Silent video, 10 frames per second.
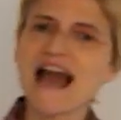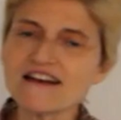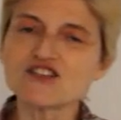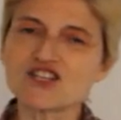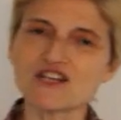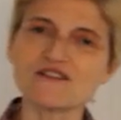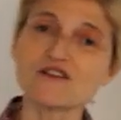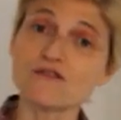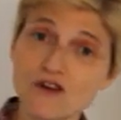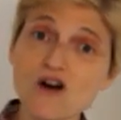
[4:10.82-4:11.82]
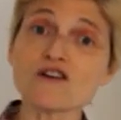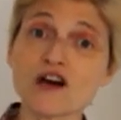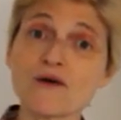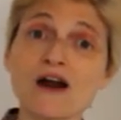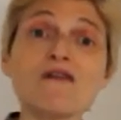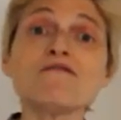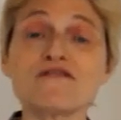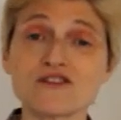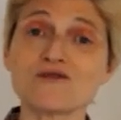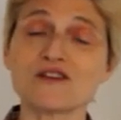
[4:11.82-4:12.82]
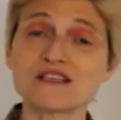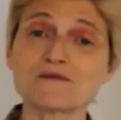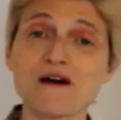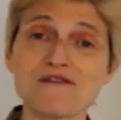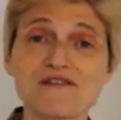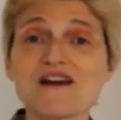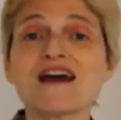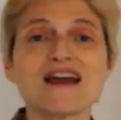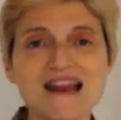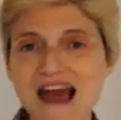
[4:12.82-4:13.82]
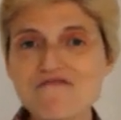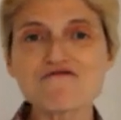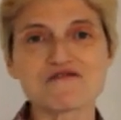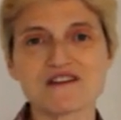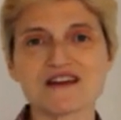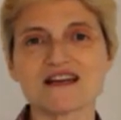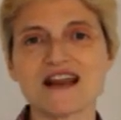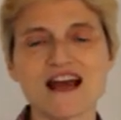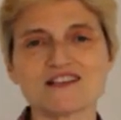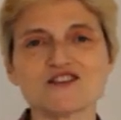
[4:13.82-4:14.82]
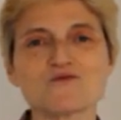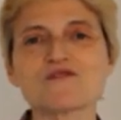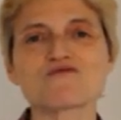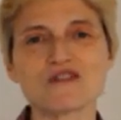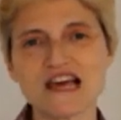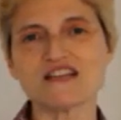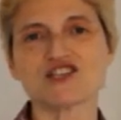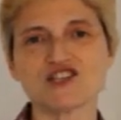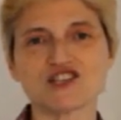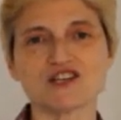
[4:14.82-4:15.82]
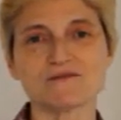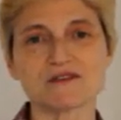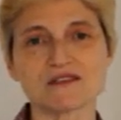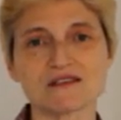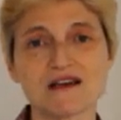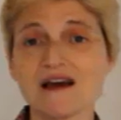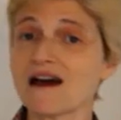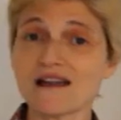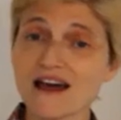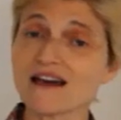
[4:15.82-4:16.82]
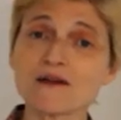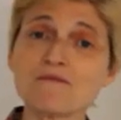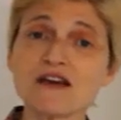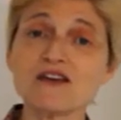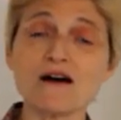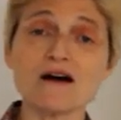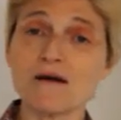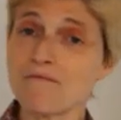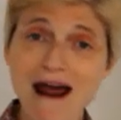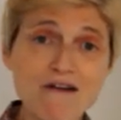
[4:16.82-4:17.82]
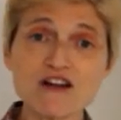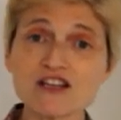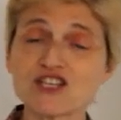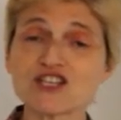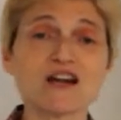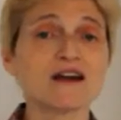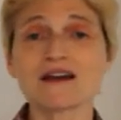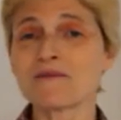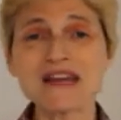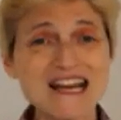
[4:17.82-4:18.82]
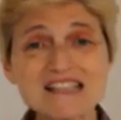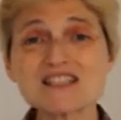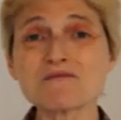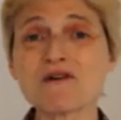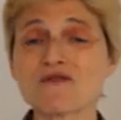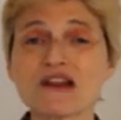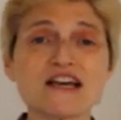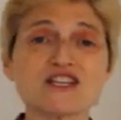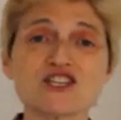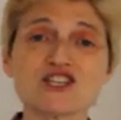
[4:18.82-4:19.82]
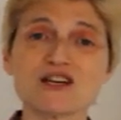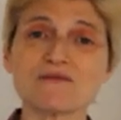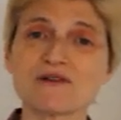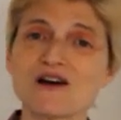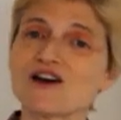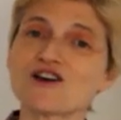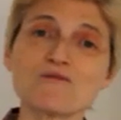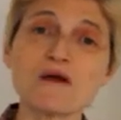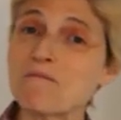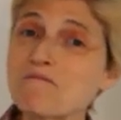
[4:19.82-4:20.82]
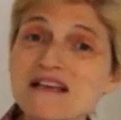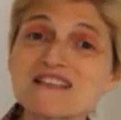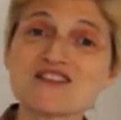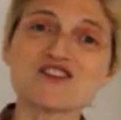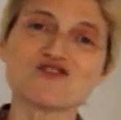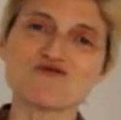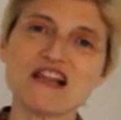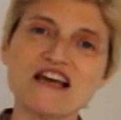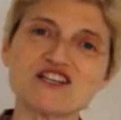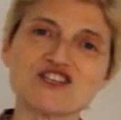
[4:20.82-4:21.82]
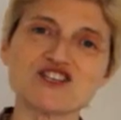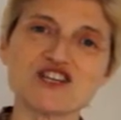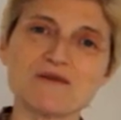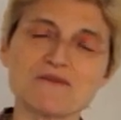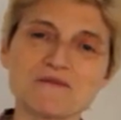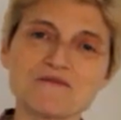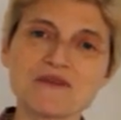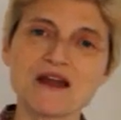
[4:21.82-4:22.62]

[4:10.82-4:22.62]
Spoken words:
energy that you've got going on for you this month in everything connected with relationships. And that can be a marriage, can be an intimate relationship, could be a business relationship,